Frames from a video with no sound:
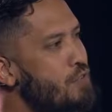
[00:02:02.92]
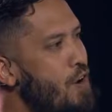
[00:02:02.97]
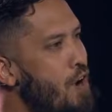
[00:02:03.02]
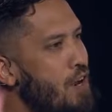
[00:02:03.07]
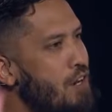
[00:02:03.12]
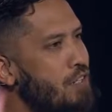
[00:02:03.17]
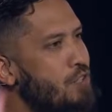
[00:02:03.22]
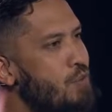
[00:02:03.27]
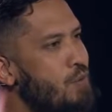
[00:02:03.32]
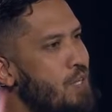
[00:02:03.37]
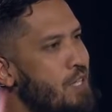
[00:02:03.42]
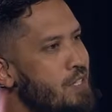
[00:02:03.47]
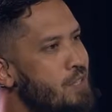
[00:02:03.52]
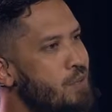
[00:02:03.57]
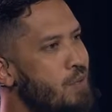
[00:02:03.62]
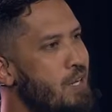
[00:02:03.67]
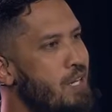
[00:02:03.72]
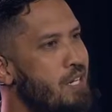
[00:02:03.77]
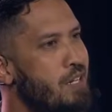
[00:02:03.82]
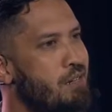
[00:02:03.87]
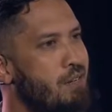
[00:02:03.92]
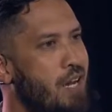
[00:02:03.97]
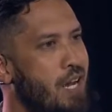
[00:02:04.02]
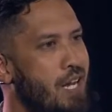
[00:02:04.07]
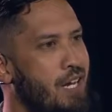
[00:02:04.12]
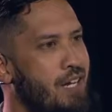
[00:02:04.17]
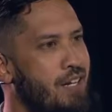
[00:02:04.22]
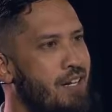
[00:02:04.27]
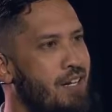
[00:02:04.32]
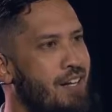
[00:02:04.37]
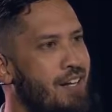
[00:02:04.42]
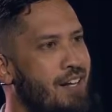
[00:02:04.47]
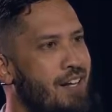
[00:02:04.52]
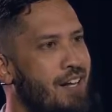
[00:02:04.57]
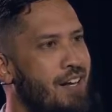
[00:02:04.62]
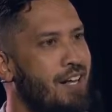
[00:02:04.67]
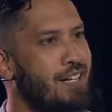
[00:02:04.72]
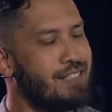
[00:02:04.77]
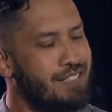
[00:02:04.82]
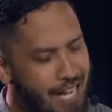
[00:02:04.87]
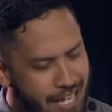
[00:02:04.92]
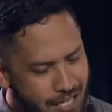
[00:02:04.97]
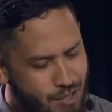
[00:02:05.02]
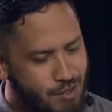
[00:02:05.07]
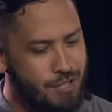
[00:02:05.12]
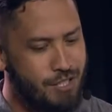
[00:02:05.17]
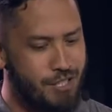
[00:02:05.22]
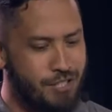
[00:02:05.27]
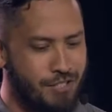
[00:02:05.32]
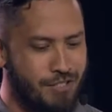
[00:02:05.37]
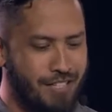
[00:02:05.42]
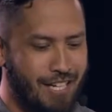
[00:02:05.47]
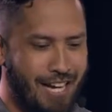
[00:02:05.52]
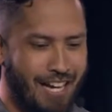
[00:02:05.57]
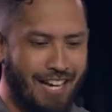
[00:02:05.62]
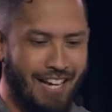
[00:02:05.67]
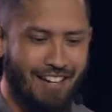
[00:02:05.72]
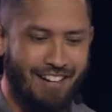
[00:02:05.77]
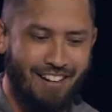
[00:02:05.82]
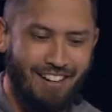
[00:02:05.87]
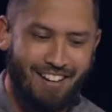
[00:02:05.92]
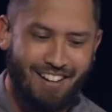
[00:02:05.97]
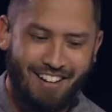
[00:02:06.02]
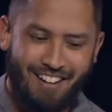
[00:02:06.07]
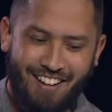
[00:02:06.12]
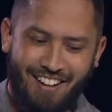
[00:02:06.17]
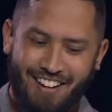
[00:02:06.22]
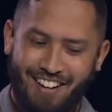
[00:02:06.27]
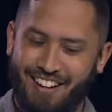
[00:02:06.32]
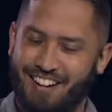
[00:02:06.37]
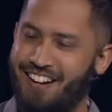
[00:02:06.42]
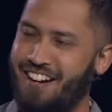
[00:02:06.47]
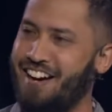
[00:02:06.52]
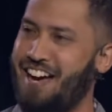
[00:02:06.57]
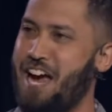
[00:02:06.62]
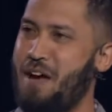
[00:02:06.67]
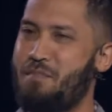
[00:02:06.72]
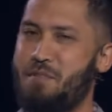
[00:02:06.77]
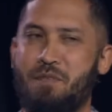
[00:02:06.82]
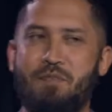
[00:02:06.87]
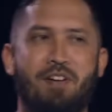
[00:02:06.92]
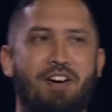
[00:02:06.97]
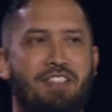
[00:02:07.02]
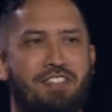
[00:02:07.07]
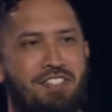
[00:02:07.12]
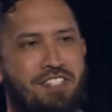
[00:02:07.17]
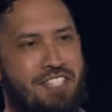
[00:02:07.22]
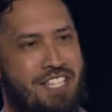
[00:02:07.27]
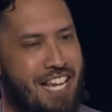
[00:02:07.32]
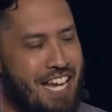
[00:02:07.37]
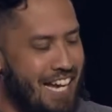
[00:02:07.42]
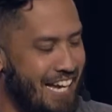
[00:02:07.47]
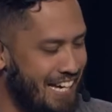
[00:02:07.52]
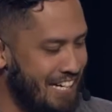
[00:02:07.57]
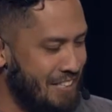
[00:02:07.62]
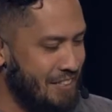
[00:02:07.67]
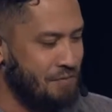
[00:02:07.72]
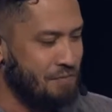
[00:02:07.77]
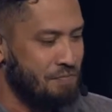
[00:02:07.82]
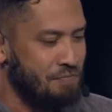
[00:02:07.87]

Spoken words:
for all of 2020, right? Like, that's what you get. Happy Mother's Day.